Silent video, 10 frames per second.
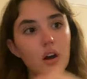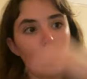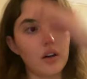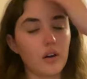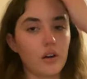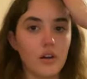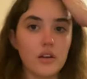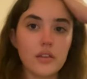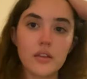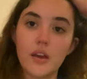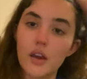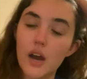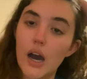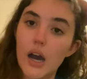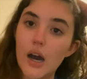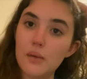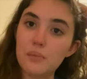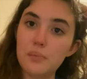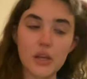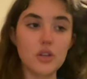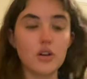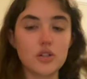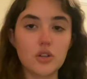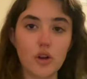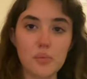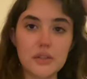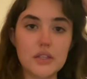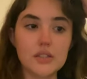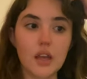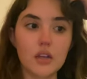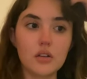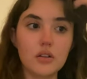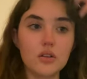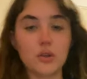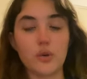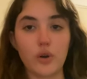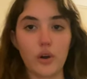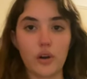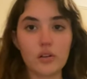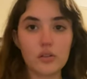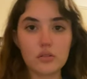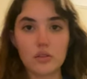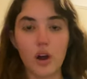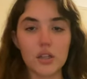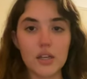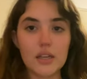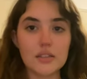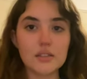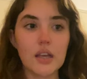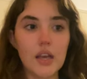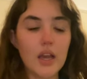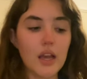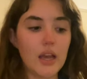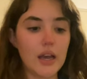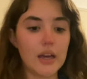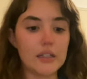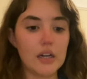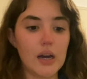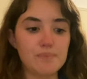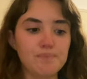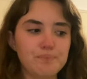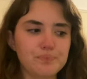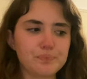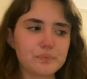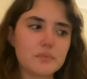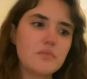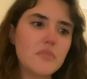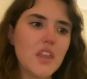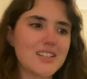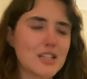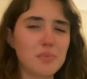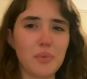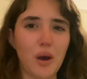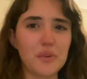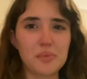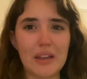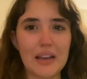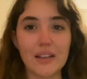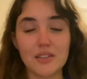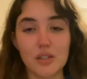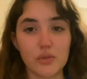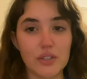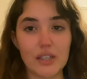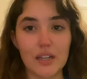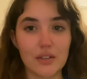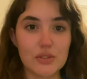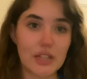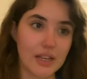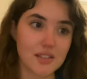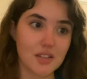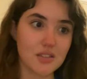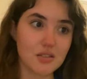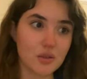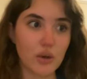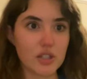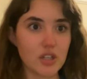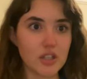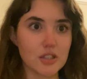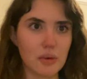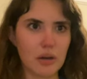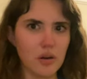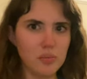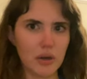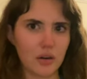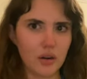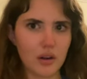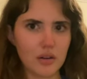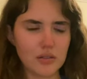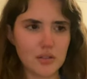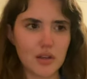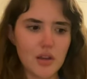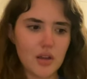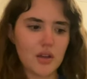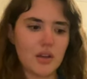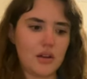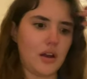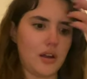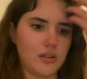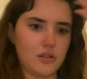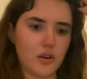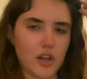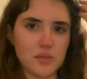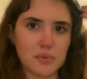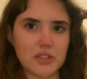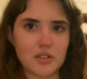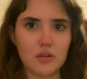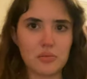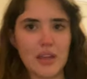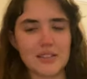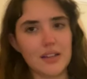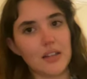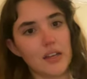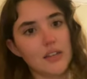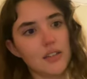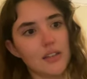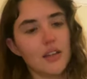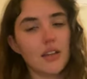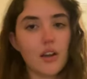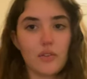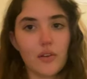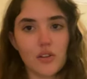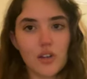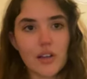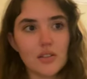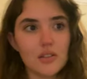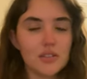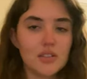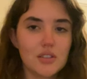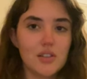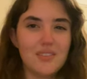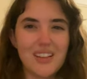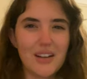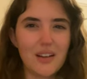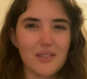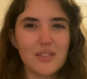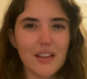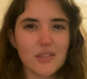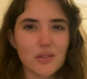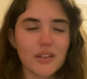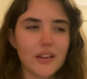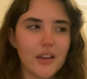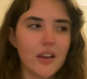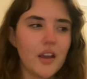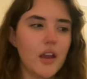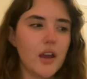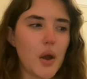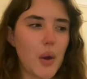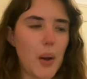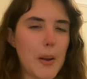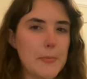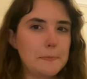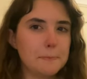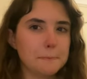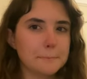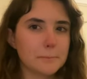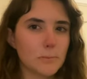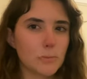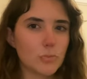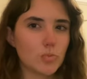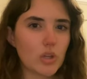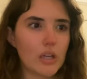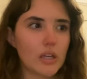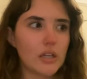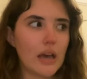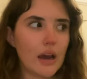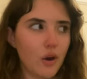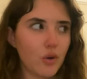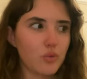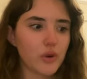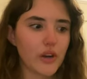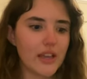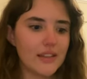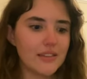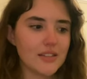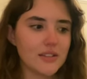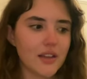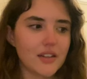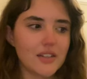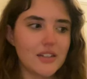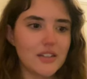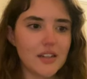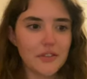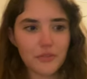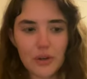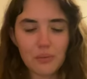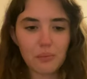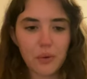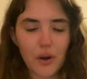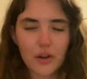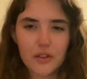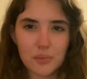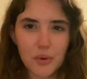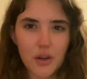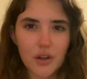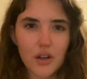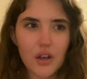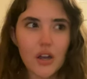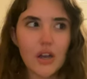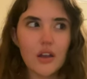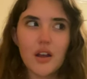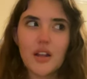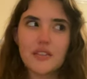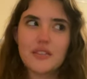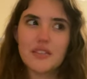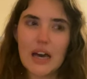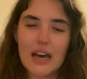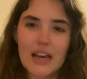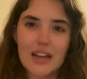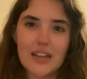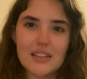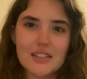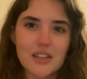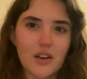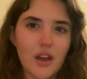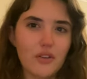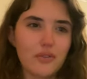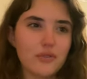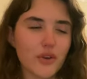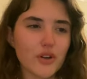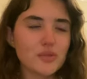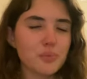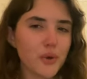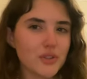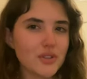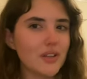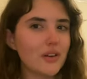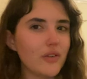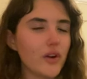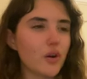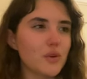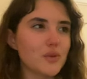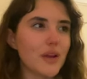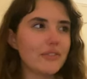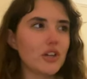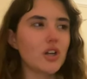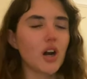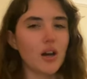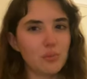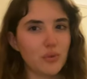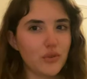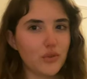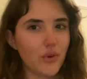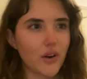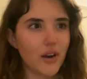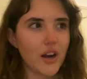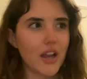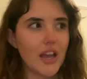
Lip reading: on Earth. But you know, she grew up in these like lunar colonies, and she's always being asked these really kind of sexist questions about, oh my God, how does it, your husband's so amazing that he's like taking care of your child, you know, that sort of thing. And now we're in this like different part of the book that is a first person narrator, which we haven't gotten before.